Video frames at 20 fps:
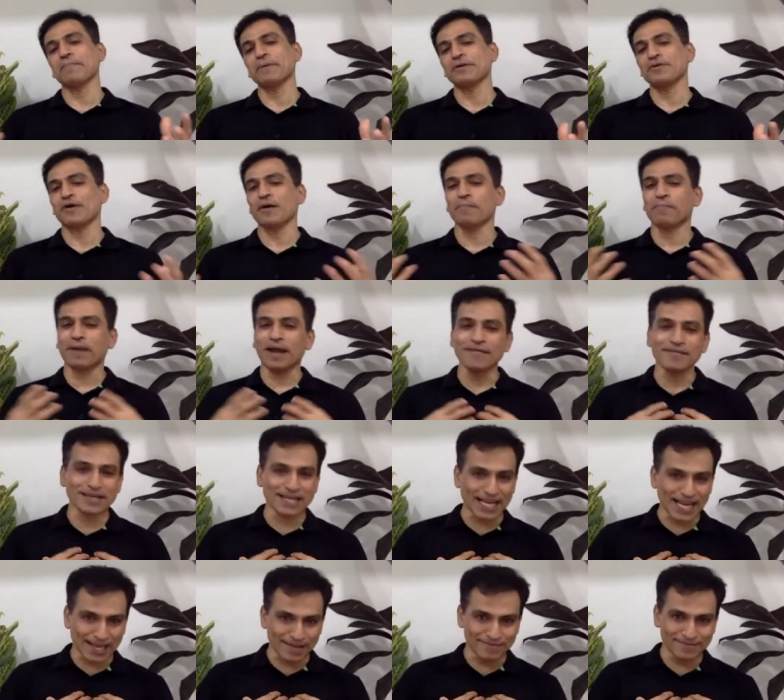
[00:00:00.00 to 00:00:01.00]
into our private
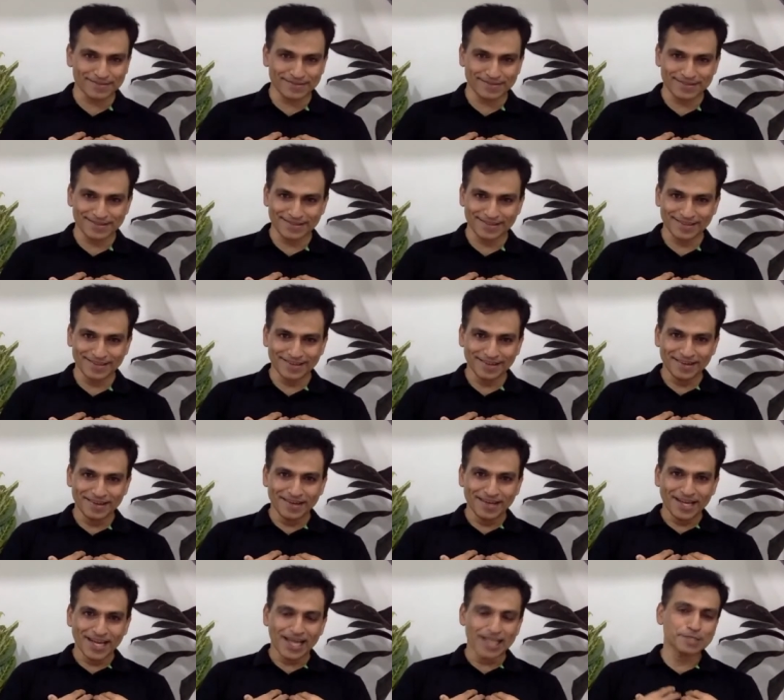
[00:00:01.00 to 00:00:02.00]
lives.
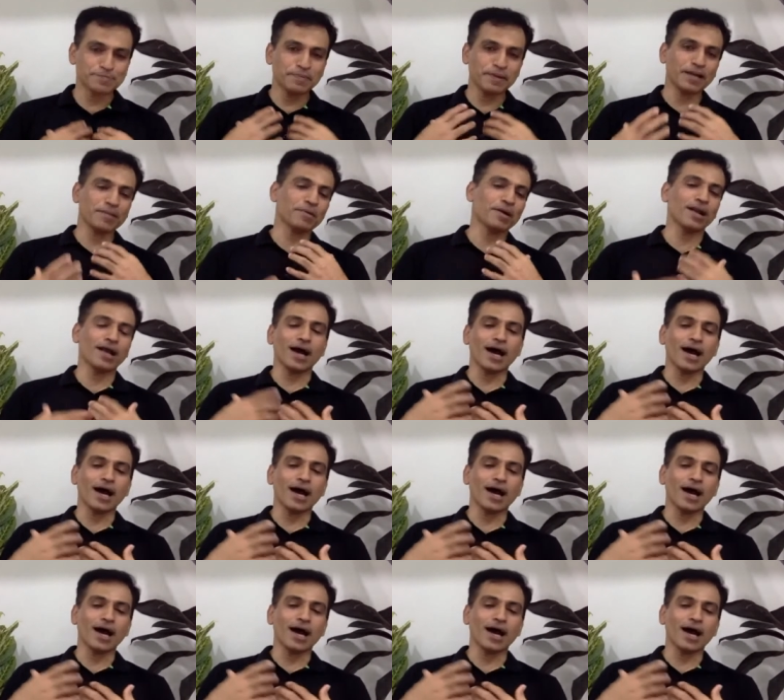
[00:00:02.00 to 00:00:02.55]
I spend about an